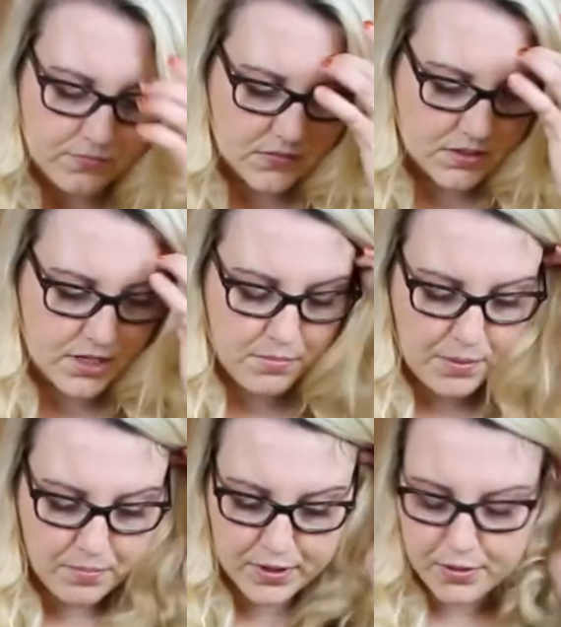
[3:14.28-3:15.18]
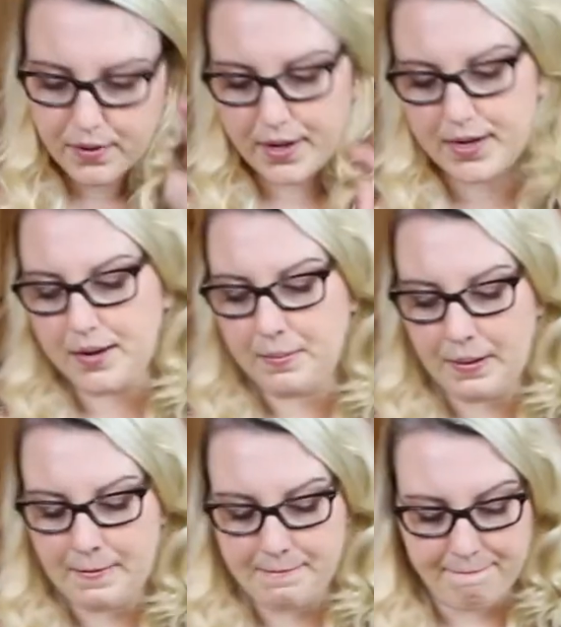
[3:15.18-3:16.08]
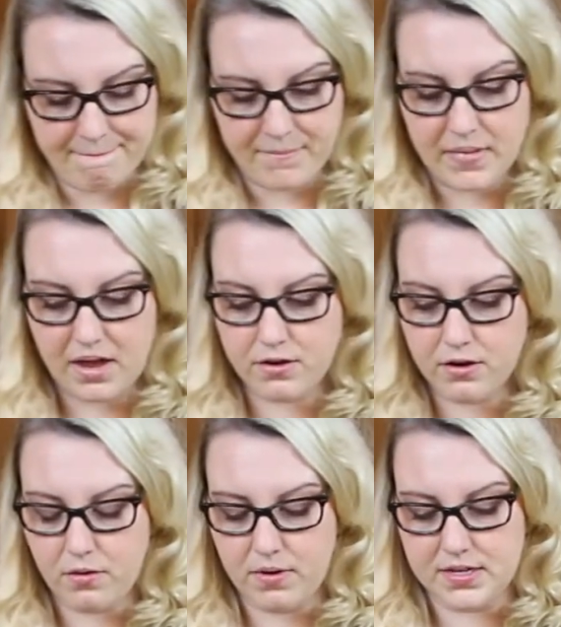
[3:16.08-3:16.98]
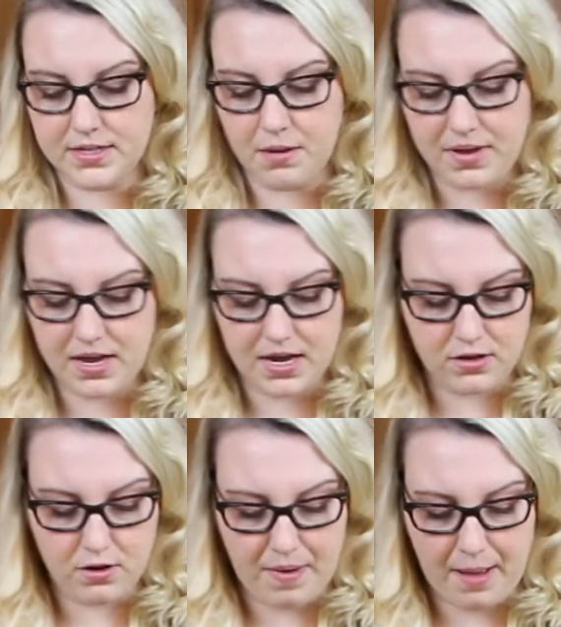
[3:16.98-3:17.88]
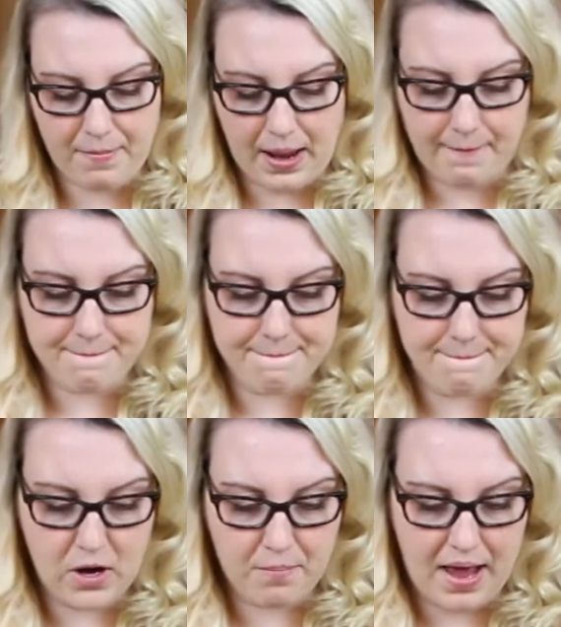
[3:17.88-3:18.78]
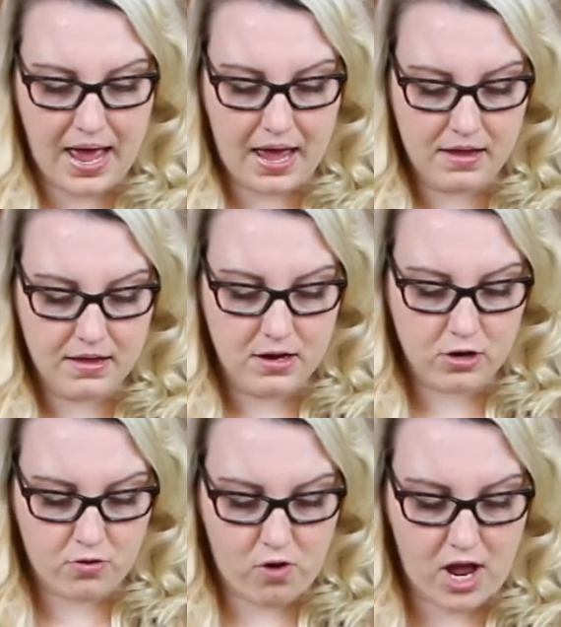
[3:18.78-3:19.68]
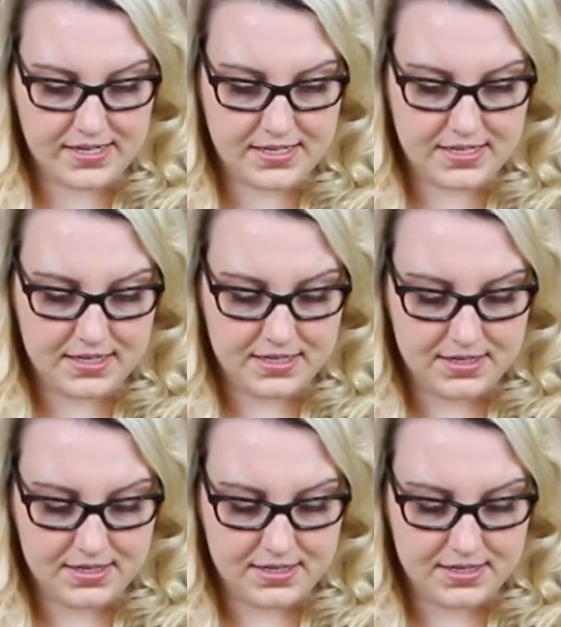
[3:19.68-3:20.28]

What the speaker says: It's going to be pretty runny. And you're going to want to dump it in your pie pan, your pie crust.